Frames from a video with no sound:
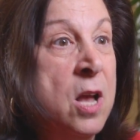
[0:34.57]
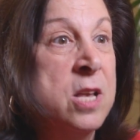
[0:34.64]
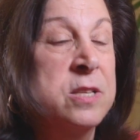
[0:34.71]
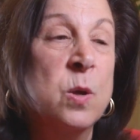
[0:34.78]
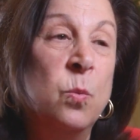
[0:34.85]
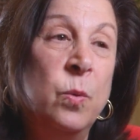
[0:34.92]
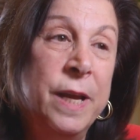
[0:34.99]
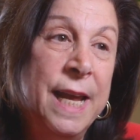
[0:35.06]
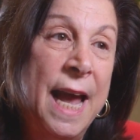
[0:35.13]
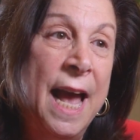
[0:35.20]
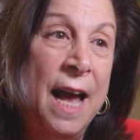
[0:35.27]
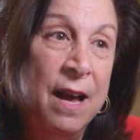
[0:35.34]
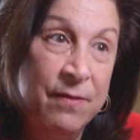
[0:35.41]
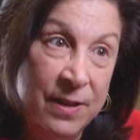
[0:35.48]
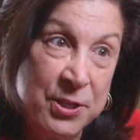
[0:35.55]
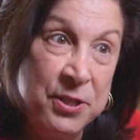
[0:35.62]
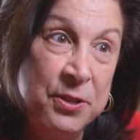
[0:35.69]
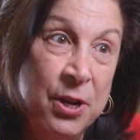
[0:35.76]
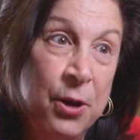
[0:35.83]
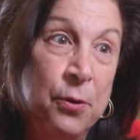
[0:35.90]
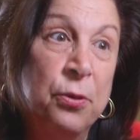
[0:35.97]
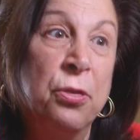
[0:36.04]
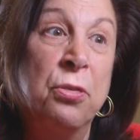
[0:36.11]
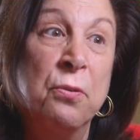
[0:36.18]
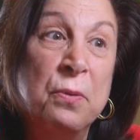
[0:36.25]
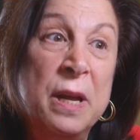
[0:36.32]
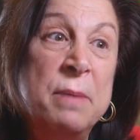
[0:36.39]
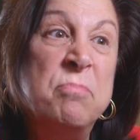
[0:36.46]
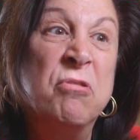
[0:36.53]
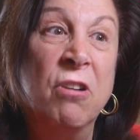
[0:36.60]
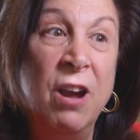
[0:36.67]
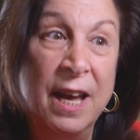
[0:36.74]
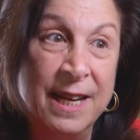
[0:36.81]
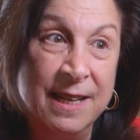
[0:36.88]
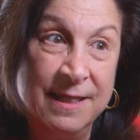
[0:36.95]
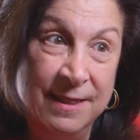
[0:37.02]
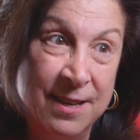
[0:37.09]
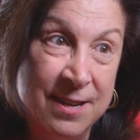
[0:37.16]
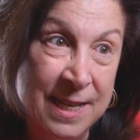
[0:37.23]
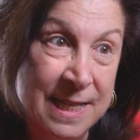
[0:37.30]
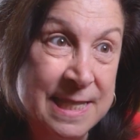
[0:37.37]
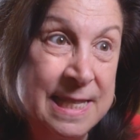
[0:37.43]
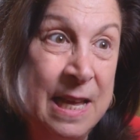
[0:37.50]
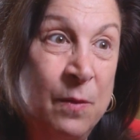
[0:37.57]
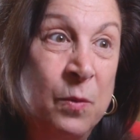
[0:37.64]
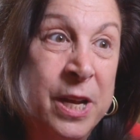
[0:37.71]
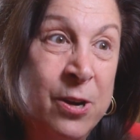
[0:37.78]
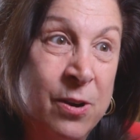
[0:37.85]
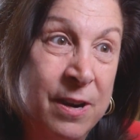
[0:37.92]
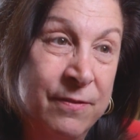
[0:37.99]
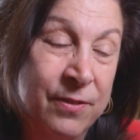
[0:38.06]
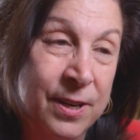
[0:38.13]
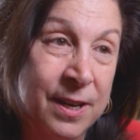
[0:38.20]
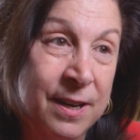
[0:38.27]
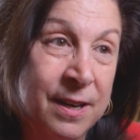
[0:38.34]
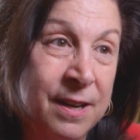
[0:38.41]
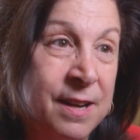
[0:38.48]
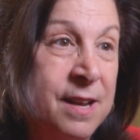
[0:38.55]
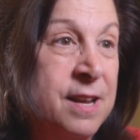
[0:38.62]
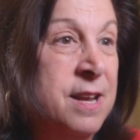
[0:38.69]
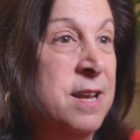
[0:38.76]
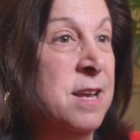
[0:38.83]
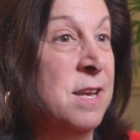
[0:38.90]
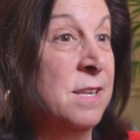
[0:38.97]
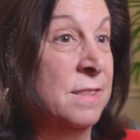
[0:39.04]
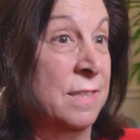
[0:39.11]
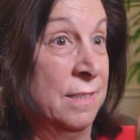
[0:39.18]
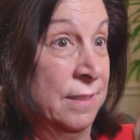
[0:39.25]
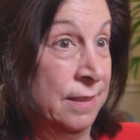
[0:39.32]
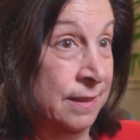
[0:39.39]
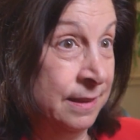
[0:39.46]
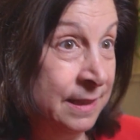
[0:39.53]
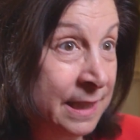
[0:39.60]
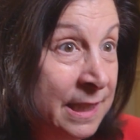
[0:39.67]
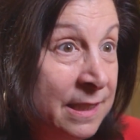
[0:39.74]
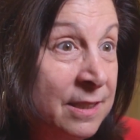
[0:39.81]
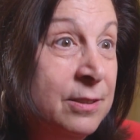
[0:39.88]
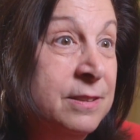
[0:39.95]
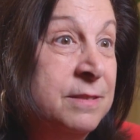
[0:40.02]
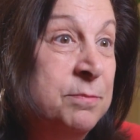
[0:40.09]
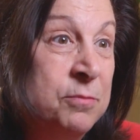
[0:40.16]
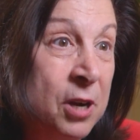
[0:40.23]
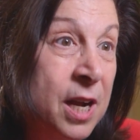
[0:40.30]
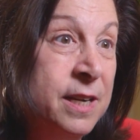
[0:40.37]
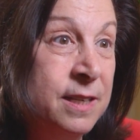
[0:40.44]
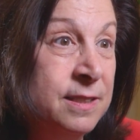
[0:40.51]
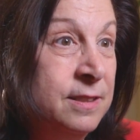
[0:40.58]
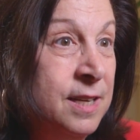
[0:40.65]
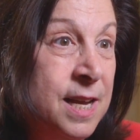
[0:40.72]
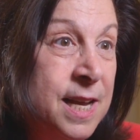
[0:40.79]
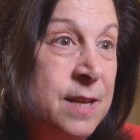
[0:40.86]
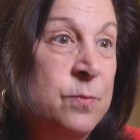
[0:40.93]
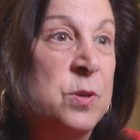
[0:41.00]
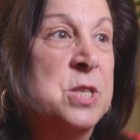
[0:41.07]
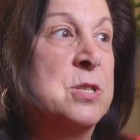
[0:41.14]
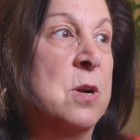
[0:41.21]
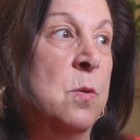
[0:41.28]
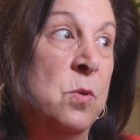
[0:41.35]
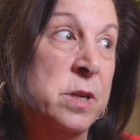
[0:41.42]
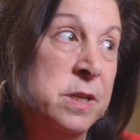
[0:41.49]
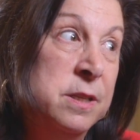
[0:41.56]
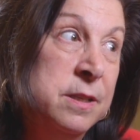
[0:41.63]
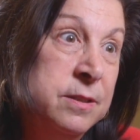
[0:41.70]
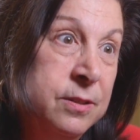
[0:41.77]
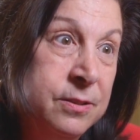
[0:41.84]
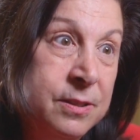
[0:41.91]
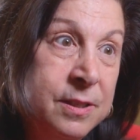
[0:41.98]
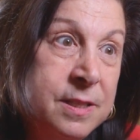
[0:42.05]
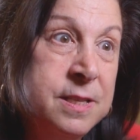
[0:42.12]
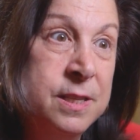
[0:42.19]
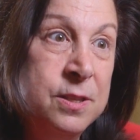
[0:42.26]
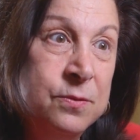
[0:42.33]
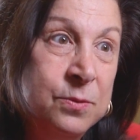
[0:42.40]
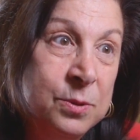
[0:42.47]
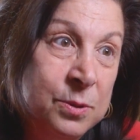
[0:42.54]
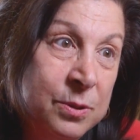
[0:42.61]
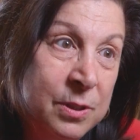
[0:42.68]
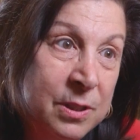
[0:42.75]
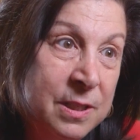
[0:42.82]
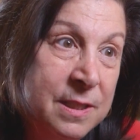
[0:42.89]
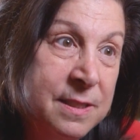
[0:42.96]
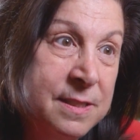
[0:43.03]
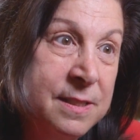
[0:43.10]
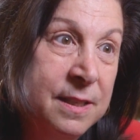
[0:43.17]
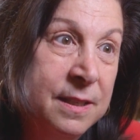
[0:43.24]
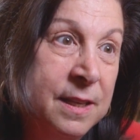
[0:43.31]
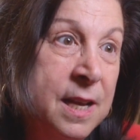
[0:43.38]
So we have, as you know, 3 product lines that we offer. The legal product line, which are what are the laws and the rules.